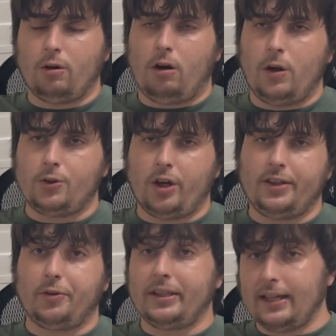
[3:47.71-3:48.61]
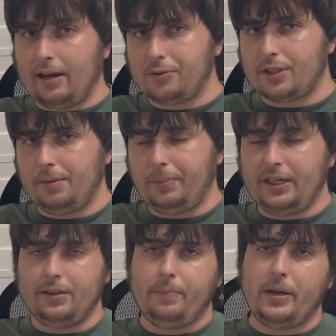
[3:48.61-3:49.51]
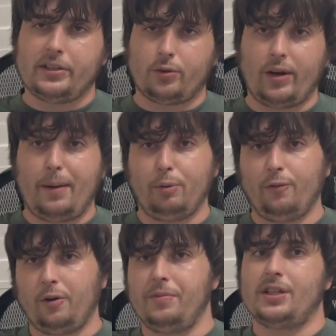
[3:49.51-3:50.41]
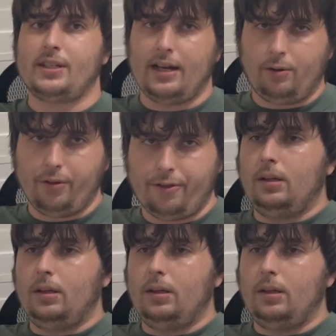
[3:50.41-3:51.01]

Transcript: Andre 3000 being the best rapper from the South,